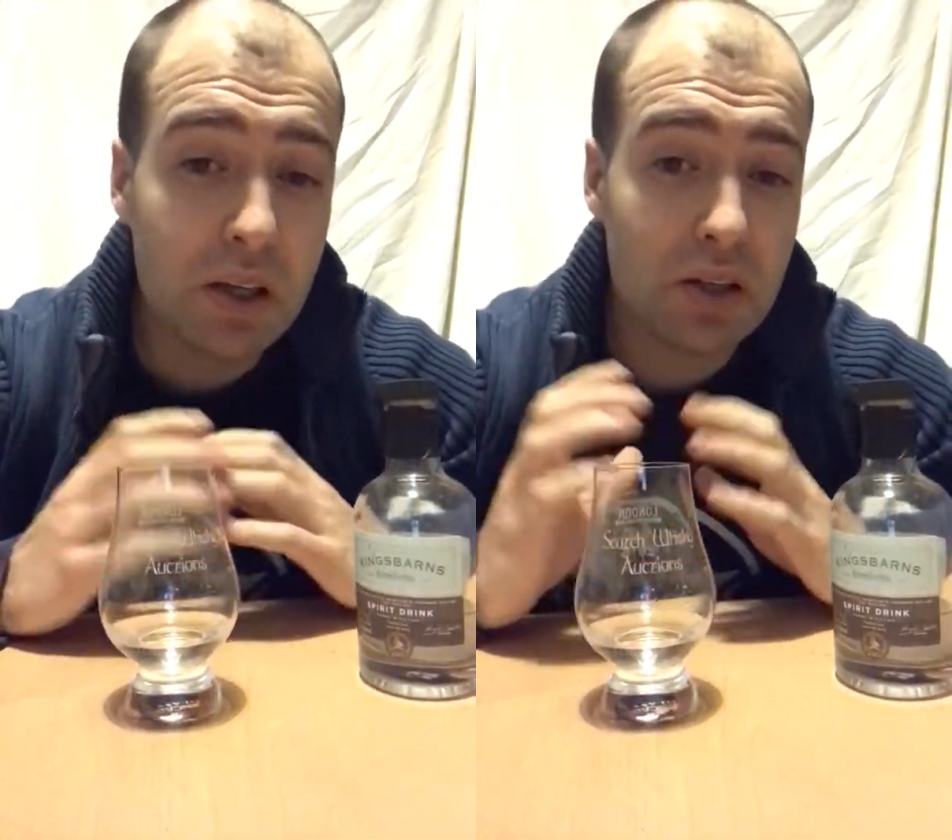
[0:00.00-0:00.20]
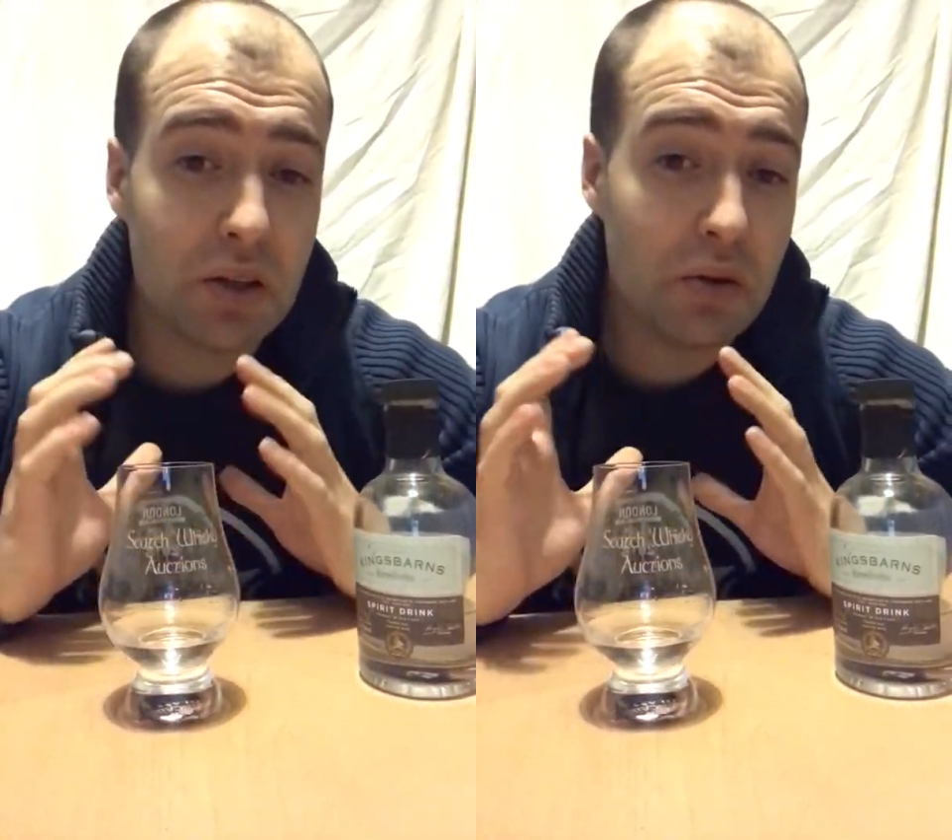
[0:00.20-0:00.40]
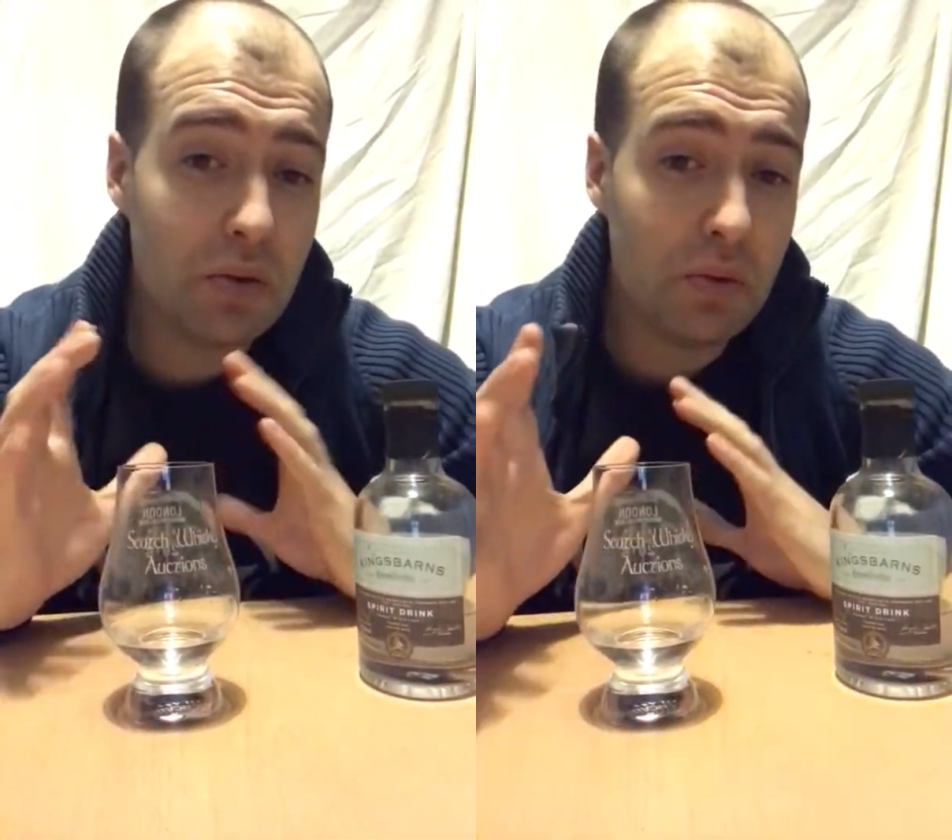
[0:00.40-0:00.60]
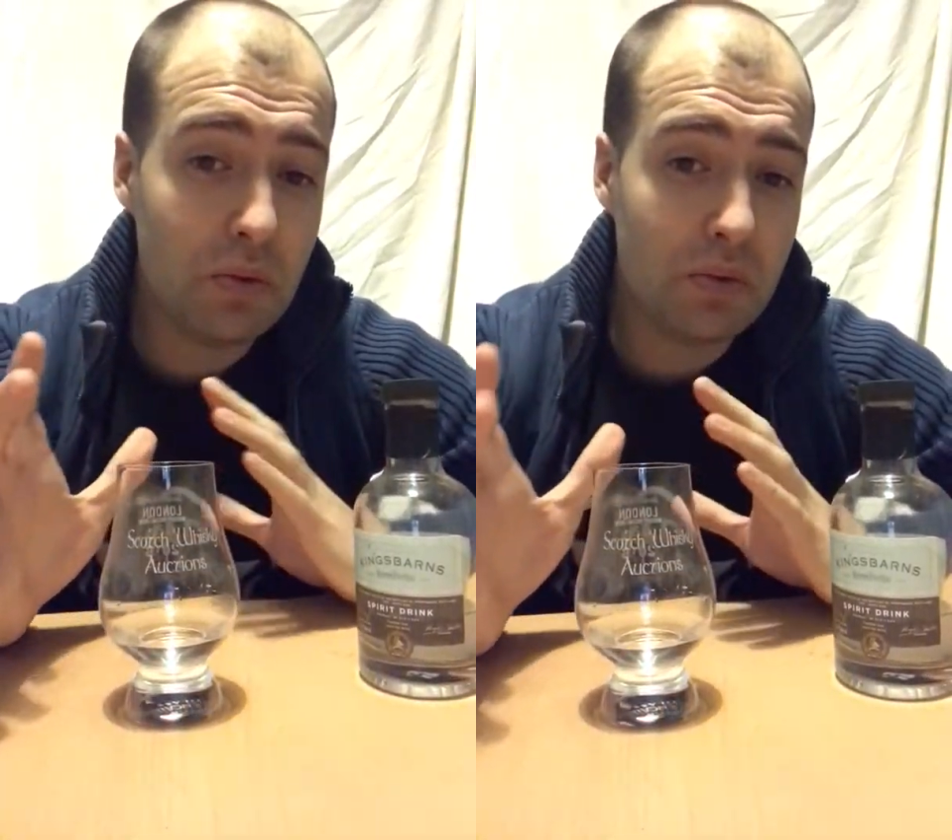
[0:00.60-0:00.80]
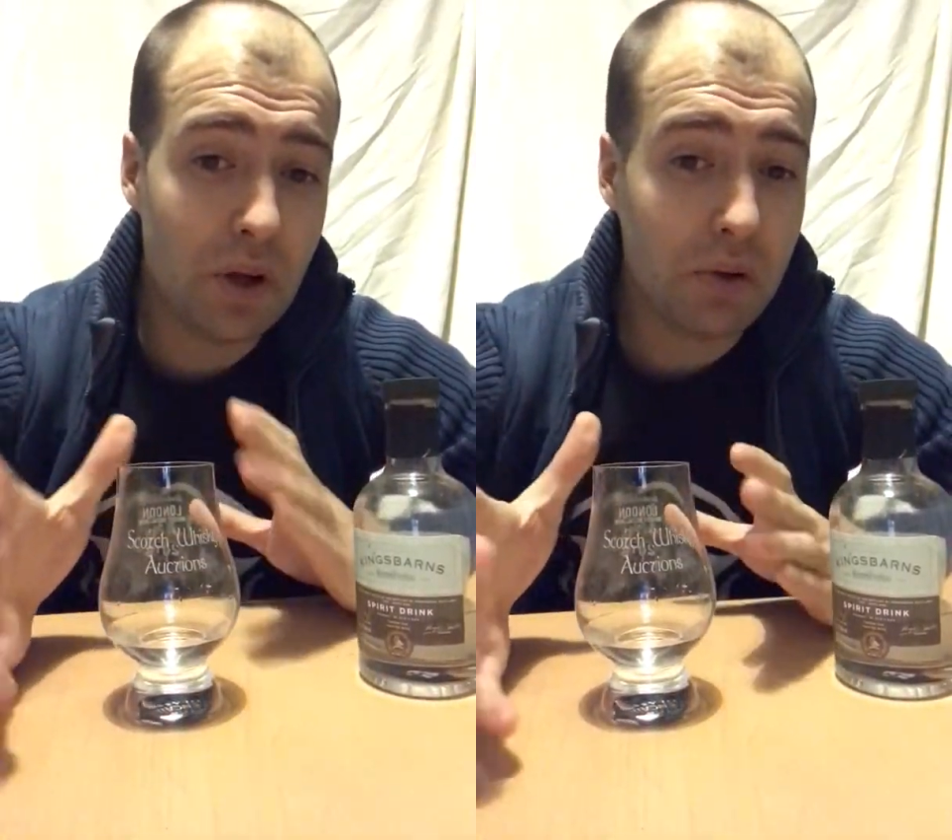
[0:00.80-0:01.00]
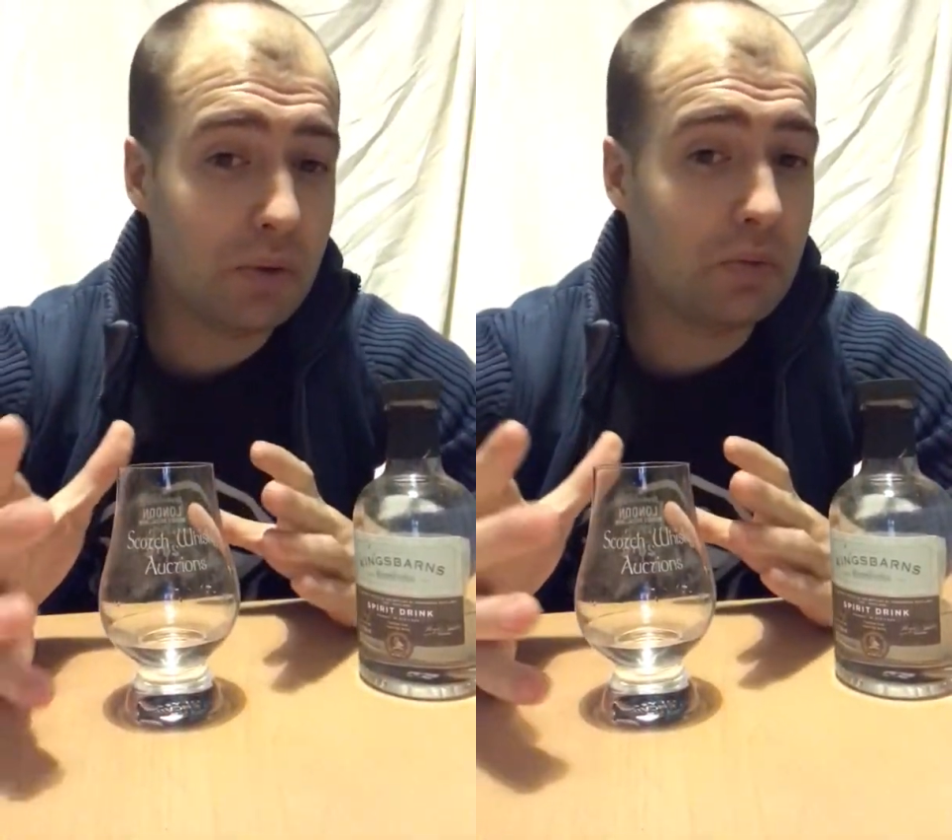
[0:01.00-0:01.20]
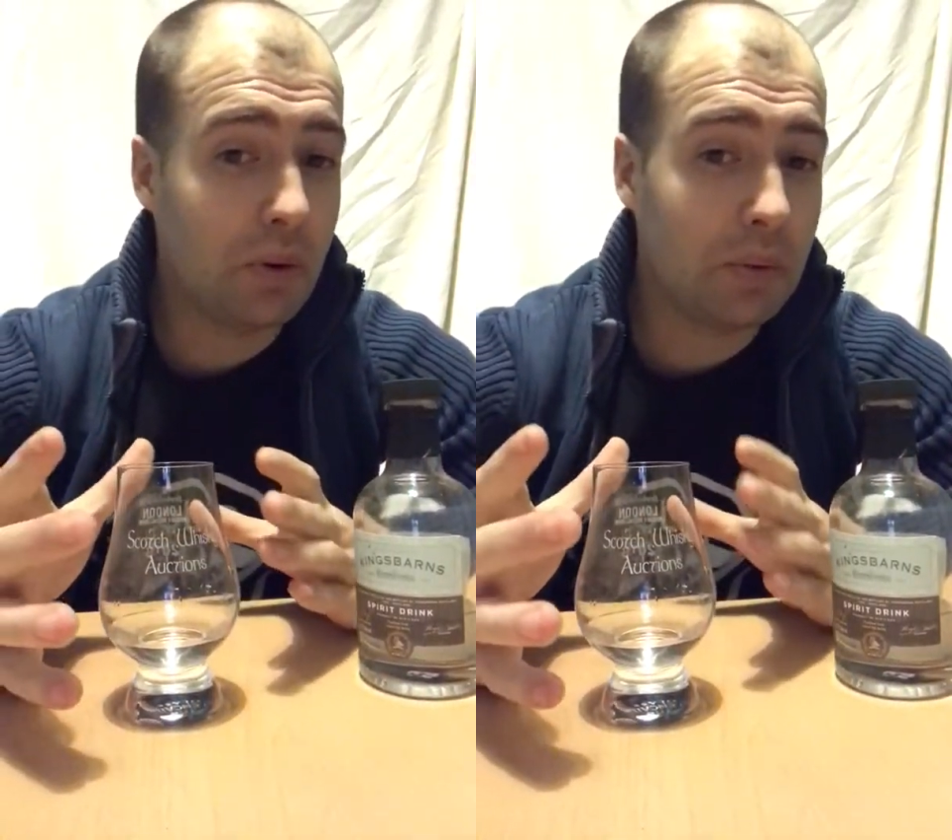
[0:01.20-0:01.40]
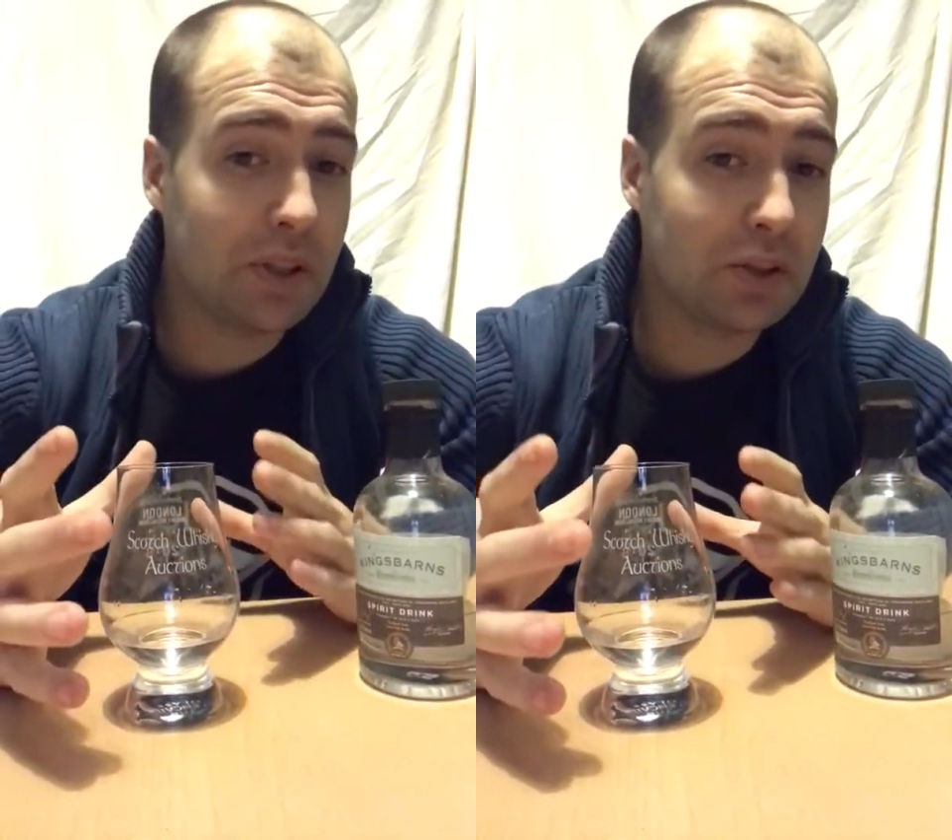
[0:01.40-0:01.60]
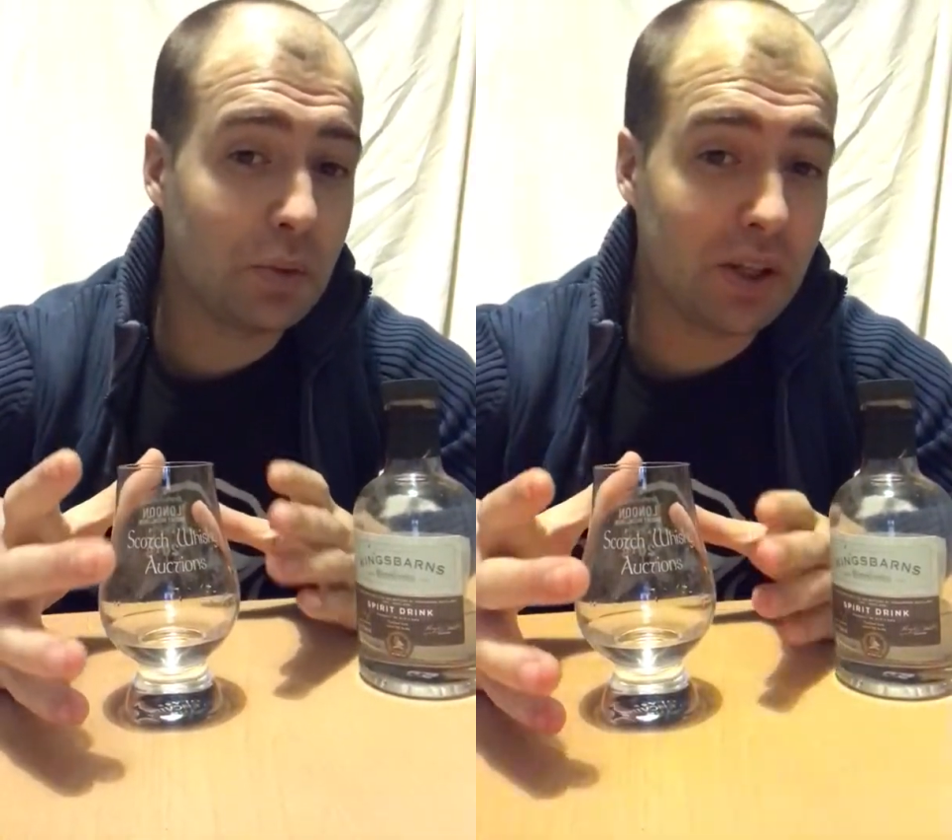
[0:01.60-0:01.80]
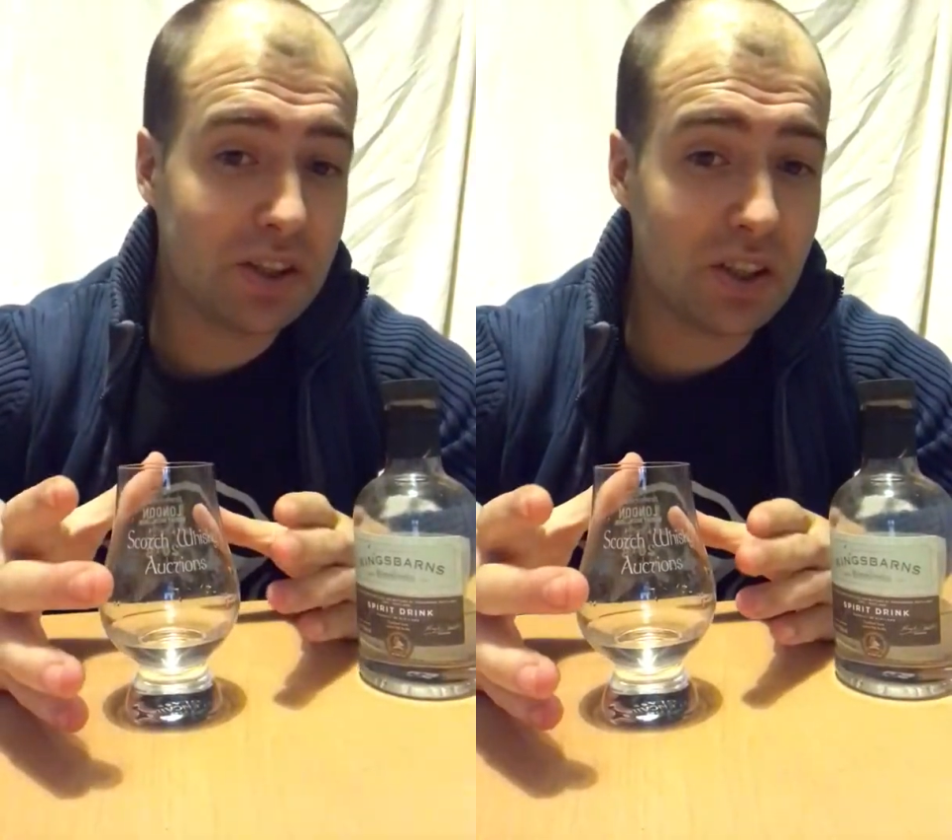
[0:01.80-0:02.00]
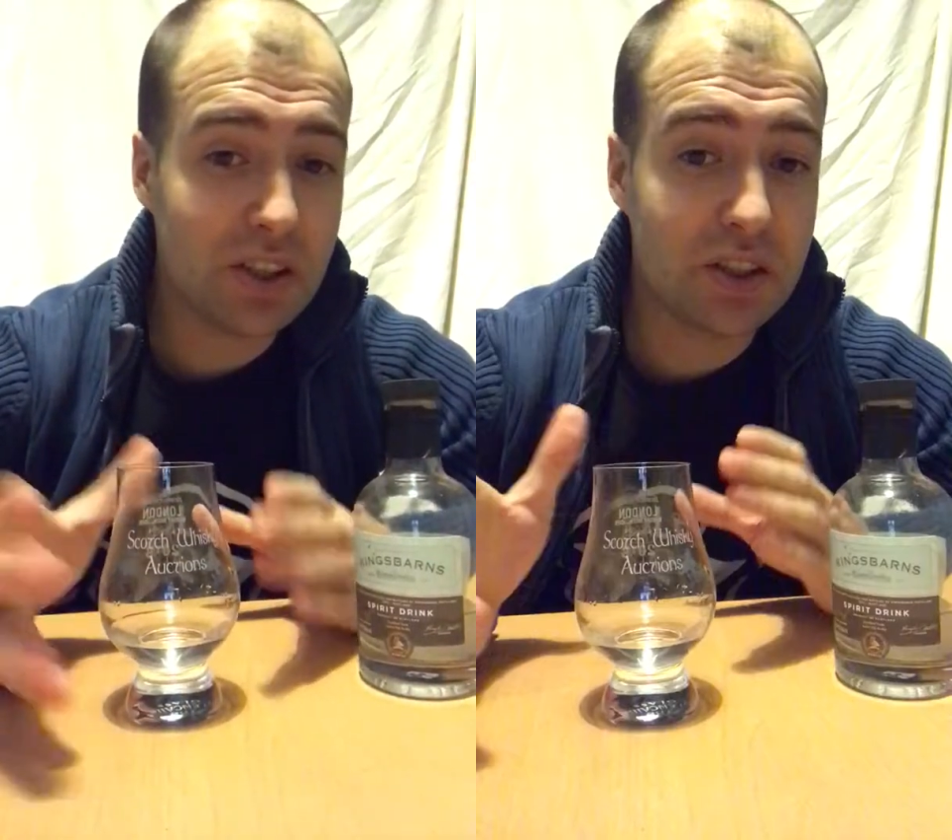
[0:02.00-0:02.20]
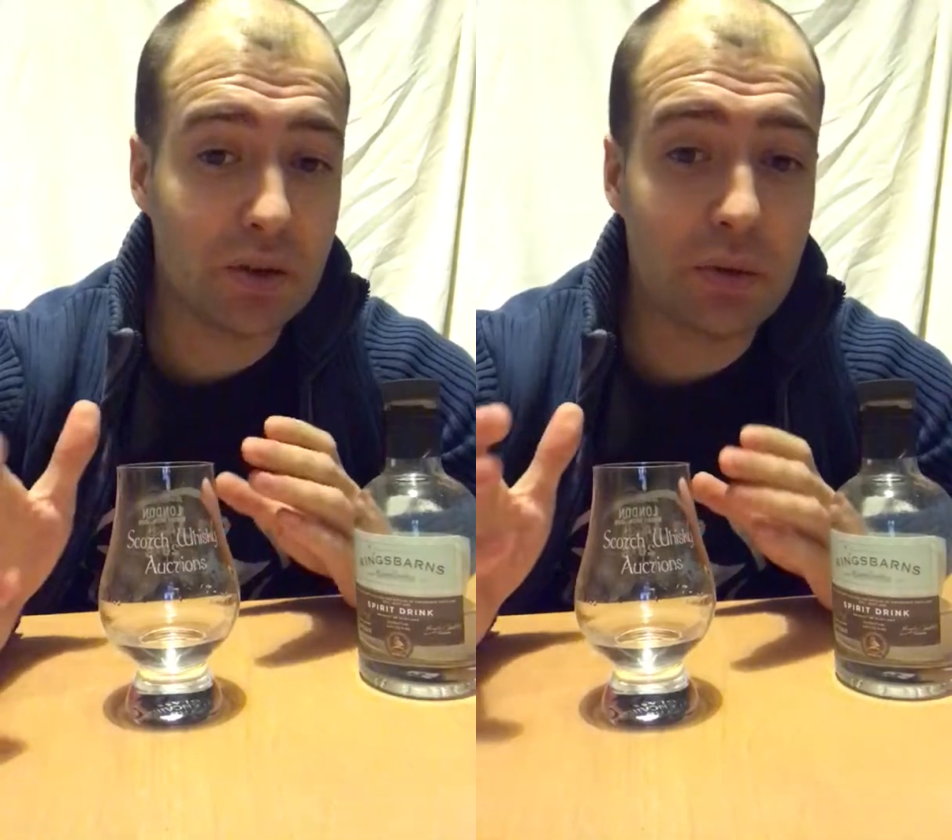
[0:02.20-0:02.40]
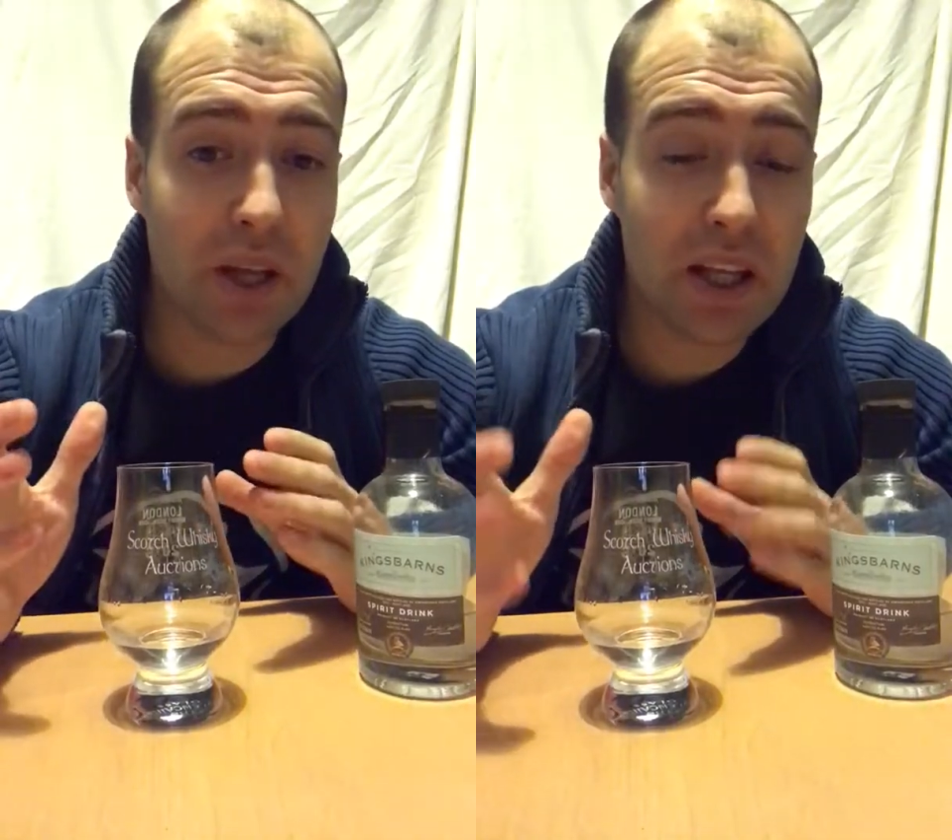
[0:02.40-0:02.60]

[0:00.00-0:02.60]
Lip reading: You know probably as well as I do that